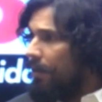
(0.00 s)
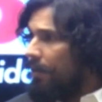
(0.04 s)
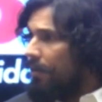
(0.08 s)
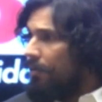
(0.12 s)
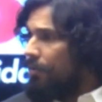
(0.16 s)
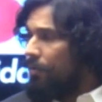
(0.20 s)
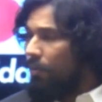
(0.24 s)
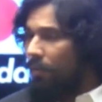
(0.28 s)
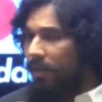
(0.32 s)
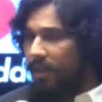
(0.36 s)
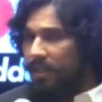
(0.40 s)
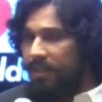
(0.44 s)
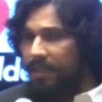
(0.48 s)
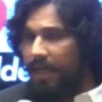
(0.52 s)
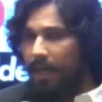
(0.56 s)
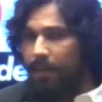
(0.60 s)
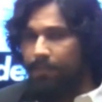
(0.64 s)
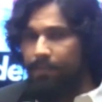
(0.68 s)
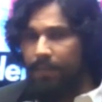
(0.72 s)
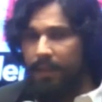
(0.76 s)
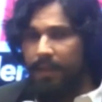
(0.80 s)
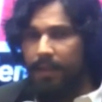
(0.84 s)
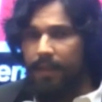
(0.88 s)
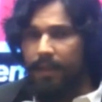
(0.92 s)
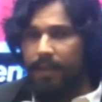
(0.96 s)
So what is
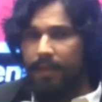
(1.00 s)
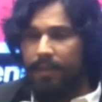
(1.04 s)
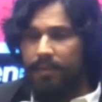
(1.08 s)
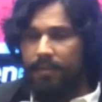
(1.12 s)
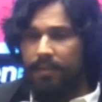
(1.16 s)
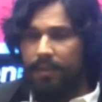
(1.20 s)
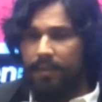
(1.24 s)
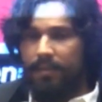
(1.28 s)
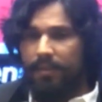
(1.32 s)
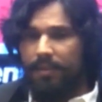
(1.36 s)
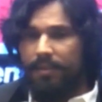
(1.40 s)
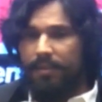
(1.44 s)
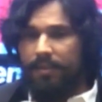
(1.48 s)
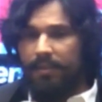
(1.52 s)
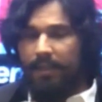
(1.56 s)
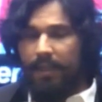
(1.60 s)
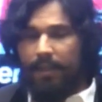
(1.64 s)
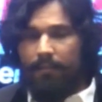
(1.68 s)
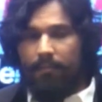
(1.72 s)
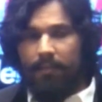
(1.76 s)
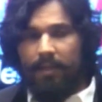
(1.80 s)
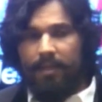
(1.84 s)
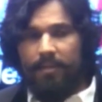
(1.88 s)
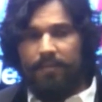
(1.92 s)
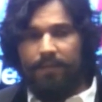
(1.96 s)
happening is that this
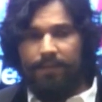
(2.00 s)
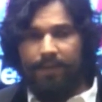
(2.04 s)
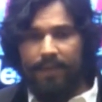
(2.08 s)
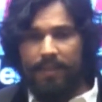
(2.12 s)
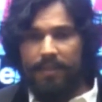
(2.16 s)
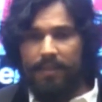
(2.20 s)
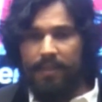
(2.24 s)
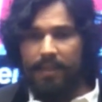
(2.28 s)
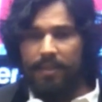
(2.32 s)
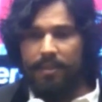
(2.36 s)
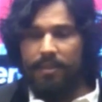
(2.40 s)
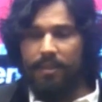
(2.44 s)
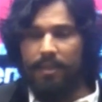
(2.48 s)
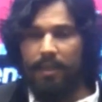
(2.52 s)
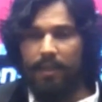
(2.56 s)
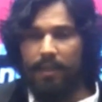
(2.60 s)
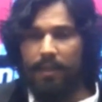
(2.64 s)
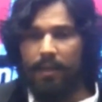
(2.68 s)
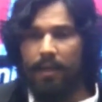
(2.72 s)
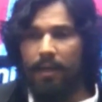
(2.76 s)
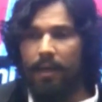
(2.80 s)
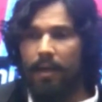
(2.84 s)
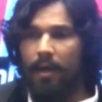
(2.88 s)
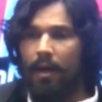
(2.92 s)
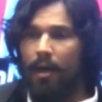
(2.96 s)
nameless, faceless thing
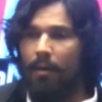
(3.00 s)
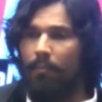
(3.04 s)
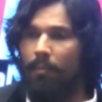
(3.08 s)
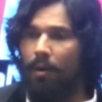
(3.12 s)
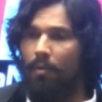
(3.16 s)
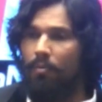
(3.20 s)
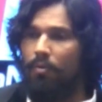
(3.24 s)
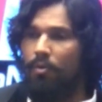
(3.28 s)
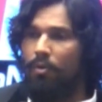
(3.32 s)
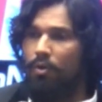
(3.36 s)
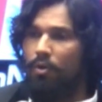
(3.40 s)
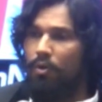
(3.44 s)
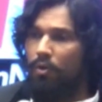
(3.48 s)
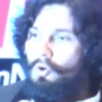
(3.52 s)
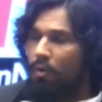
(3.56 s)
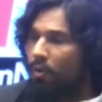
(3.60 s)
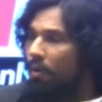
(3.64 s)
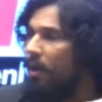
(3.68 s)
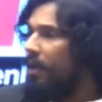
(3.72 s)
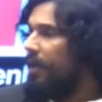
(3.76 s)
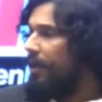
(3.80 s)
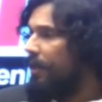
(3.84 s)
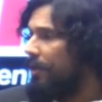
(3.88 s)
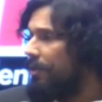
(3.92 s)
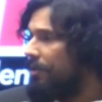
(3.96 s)
about
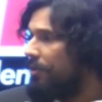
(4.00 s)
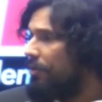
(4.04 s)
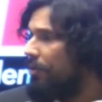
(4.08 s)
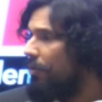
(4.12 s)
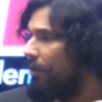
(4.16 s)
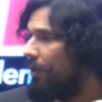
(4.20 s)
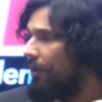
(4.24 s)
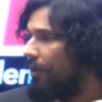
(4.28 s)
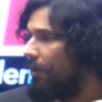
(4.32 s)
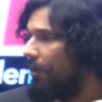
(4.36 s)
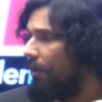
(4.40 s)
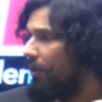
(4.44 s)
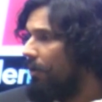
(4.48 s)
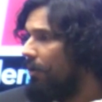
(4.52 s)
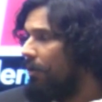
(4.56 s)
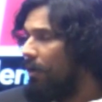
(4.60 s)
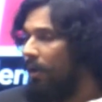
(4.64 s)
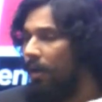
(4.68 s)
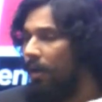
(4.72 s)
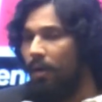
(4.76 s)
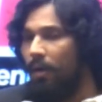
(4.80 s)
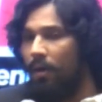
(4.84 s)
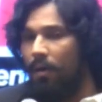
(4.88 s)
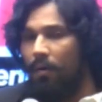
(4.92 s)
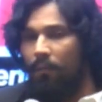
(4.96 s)
trolling is going on.
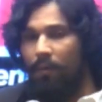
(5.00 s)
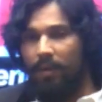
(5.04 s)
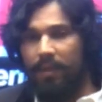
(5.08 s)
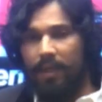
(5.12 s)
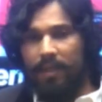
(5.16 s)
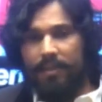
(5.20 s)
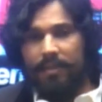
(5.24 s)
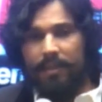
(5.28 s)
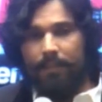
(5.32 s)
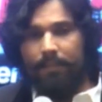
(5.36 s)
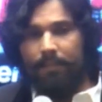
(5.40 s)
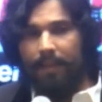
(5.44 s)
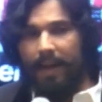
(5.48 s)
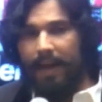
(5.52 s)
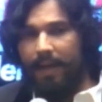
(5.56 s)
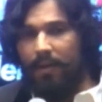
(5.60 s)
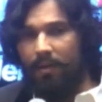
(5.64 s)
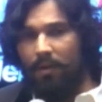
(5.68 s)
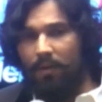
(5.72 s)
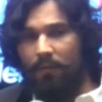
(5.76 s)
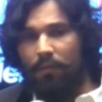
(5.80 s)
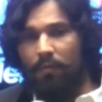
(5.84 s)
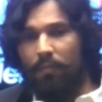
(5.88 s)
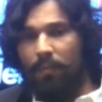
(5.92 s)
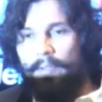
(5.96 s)
Whether it's a man or
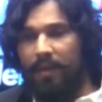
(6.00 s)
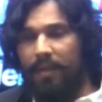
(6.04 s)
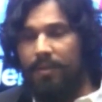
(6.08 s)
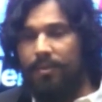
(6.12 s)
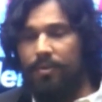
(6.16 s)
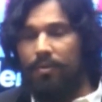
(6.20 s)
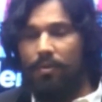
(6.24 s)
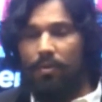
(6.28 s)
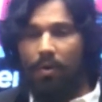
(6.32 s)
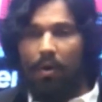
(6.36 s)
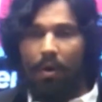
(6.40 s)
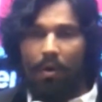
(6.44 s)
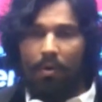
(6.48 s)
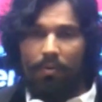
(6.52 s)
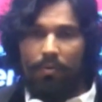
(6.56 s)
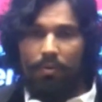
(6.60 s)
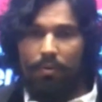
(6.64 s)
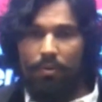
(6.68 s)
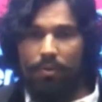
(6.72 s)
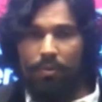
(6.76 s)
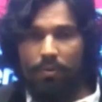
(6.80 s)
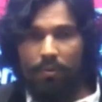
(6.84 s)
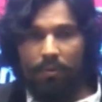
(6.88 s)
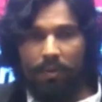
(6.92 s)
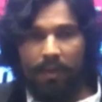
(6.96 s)
a woman, it's wrong to
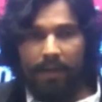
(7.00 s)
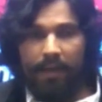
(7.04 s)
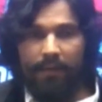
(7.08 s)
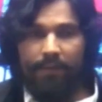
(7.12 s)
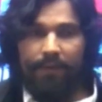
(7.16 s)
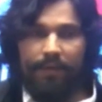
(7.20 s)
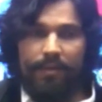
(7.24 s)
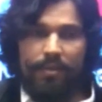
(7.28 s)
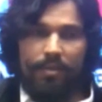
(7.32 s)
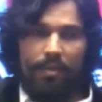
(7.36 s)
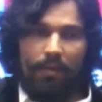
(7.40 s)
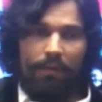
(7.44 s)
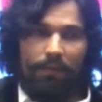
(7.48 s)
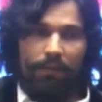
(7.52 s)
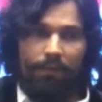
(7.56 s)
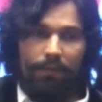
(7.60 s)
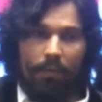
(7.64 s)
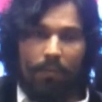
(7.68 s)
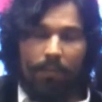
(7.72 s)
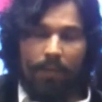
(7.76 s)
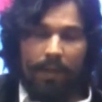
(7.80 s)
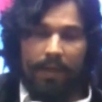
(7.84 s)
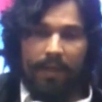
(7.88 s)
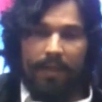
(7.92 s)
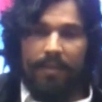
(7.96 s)
troll. And if it's a
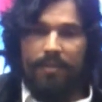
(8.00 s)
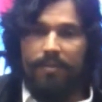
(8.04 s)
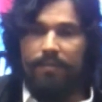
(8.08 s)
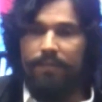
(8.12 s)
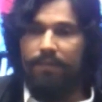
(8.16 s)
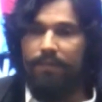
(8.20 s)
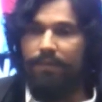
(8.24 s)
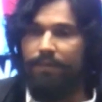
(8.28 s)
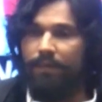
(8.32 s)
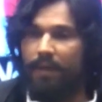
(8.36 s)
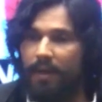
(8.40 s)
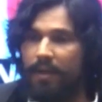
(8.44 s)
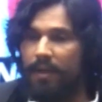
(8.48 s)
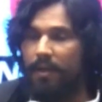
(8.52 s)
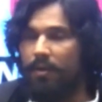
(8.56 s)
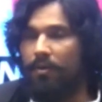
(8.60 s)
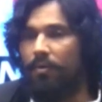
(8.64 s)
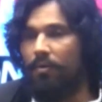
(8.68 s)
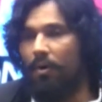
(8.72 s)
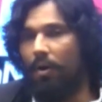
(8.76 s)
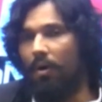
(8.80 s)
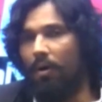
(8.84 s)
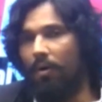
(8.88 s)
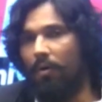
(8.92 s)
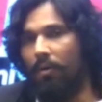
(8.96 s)
woman, it's very
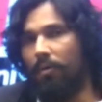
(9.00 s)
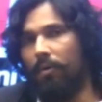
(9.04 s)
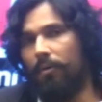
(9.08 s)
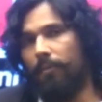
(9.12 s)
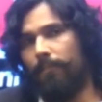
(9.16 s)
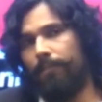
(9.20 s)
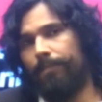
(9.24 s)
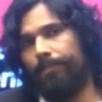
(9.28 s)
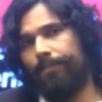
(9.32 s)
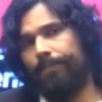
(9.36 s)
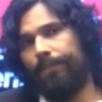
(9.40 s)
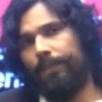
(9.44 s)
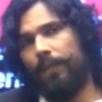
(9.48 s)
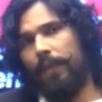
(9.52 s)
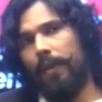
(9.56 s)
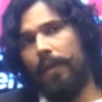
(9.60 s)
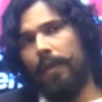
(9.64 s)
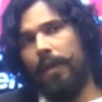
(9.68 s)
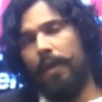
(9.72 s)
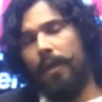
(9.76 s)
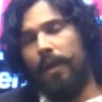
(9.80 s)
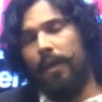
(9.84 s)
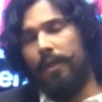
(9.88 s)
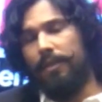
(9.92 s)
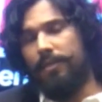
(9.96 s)
wrong.
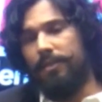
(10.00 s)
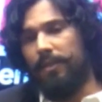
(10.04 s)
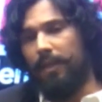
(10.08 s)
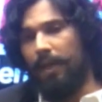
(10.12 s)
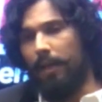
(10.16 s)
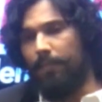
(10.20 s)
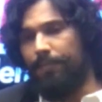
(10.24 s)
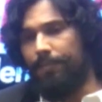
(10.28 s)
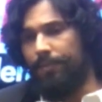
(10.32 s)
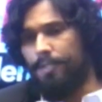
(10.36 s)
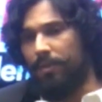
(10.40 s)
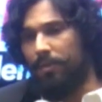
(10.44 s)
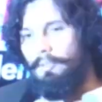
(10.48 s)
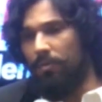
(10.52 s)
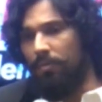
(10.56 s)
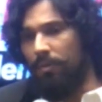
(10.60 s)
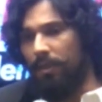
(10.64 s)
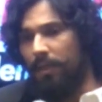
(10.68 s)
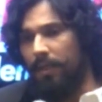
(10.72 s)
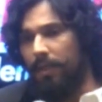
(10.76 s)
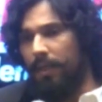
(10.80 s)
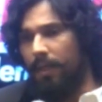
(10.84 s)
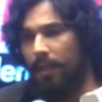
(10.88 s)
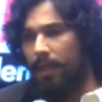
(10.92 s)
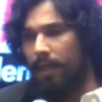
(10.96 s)
It's
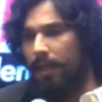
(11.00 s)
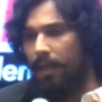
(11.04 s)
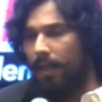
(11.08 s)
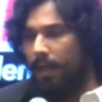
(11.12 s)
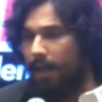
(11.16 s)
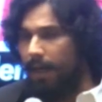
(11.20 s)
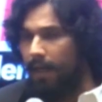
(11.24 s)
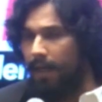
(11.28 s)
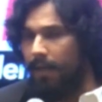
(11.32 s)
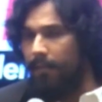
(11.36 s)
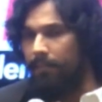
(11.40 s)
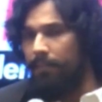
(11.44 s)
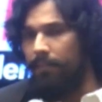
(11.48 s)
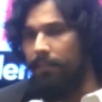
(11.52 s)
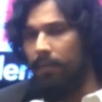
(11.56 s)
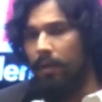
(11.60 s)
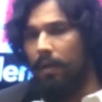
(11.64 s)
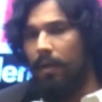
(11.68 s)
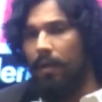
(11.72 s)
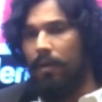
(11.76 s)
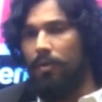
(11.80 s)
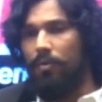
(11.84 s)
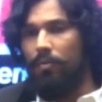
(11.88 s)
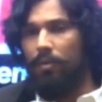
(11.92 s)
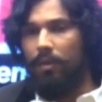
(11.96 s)
absolutely a crime.
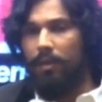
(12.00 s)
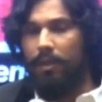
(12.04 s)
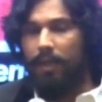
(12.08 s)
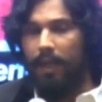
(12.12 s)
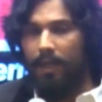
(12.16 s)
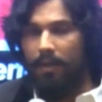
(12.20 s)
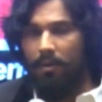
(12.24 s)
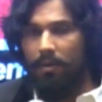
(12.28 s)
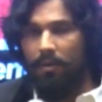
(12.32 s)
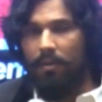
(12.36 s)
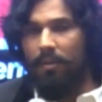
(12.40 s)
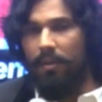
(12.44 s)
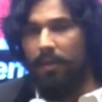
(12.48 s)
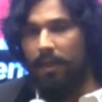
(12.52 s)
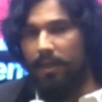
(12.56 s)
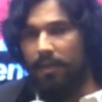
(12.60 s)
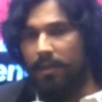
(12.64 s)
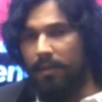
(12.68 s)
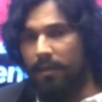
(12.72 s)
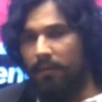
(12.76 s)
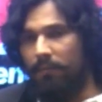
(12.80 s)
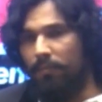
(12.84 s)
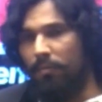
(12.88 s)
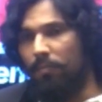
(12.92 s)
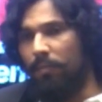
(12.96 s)
You cannot threaten
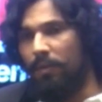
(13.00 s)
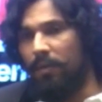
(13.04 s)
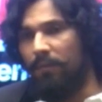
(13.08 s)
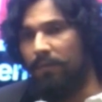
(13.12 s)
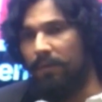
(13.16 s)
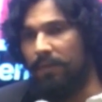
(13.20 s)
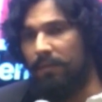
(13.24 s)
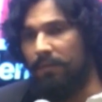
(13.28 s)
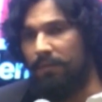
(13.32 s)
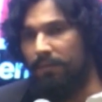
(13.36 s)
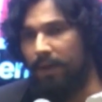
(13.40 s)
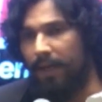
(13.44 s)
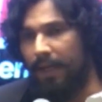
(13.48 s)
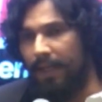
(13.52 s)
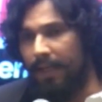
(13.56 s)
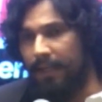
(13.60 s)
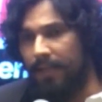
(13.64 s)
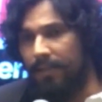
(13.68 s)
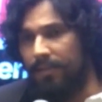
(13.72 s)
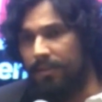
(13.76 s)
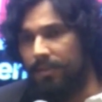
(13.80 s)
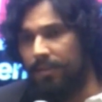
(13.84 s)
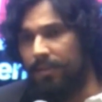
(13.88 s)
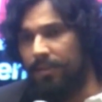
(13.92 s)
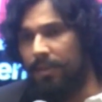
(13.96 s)
a woman with
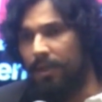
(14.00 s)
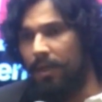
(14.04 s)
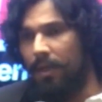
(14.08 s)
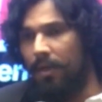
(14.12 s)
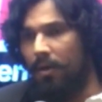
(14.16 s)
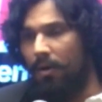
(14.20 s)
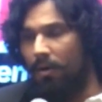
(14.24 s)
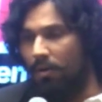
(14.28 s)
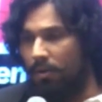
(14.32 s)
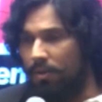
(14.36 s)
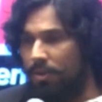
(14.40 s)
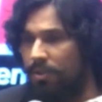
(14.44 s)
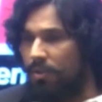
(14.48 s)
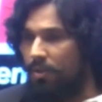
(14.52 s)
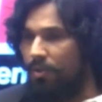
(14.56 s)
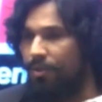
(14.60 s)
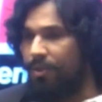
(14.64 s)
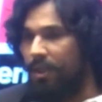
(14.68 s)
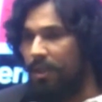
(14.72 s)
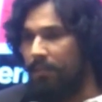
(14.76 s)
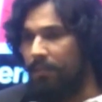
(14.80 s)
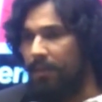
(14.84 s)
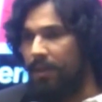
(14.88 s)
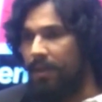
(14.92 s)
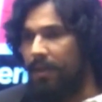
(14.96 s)
violence on
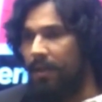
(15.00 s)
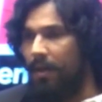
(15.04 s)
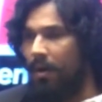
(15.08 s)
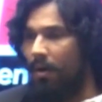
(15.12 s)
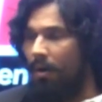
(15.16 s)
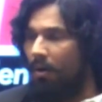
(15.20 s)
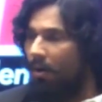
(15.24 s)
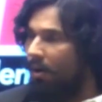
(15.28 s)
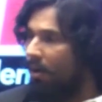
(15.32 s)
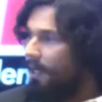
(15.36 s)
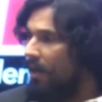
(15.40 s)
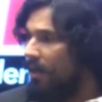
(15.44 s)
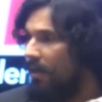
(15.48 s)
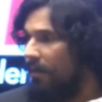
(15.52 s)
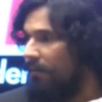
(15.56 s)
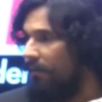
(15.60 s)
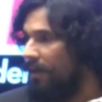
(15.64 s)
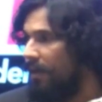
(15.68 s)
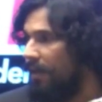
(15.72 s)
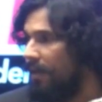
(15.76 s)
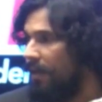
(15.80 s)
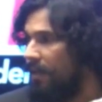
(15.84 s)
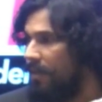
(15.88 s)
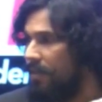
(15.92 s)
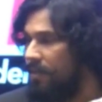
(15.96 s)
social media or
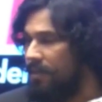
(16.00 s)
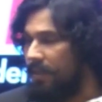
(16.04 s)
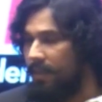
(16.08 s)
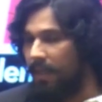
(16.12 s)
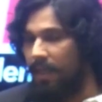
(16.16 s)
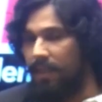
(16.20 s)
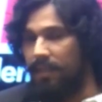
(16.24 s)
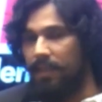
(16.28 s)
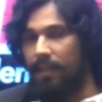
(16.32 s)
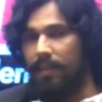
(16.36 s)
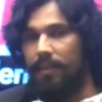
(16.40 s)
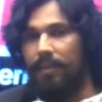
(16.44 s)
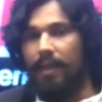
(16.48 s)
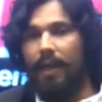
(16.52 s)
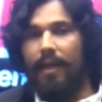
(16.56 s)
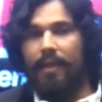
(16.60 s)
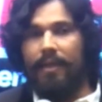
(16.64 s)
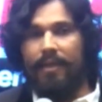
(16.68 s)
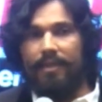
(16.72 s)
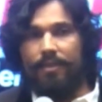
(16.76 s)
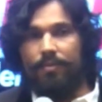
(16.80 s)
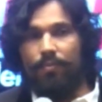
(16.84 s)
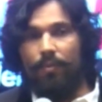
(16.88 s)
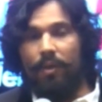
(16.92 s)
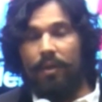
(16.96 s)
anywhere else. And I think that
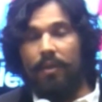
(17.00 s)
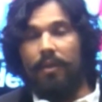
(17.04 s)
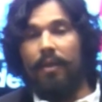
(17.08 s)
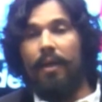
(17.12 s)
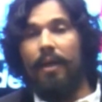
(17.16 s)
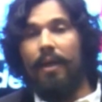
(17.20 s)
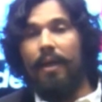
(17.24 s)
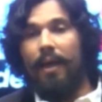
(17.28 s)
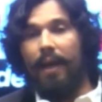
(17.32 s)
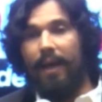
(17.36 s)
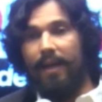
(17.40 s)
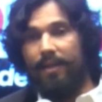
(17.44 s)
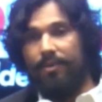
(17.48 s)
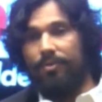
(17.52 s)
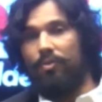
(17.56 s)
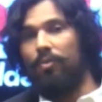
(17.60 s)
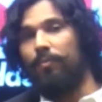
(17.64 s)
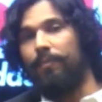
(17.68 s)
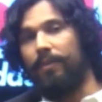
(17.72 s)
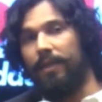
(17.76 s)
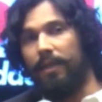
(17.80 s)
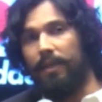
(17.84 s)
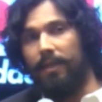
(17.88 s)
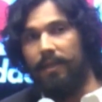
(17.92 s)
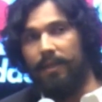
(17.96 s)
is what has to
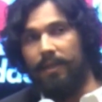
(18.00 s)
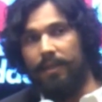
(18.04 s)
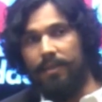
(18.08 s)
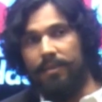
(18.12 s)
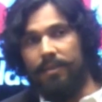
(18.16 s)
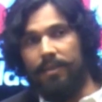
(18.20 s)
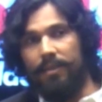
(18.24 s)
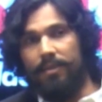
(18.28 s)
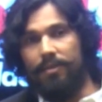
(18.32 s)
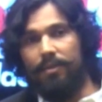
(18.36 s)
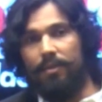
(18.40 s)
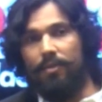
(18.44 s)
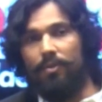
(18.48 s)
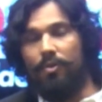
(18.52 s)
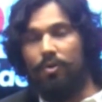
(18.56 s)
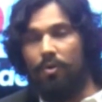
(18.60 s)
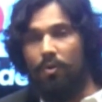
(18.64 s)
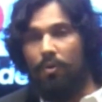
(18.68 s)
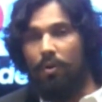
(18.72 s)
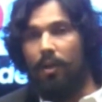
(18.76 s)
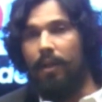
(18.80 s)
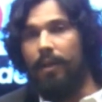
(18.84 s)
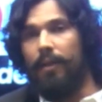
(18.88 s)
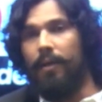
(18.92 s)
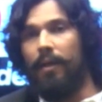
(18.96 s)
be addressed, is the
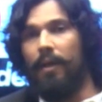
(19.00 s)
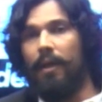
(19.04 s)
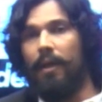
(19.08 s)
trolling,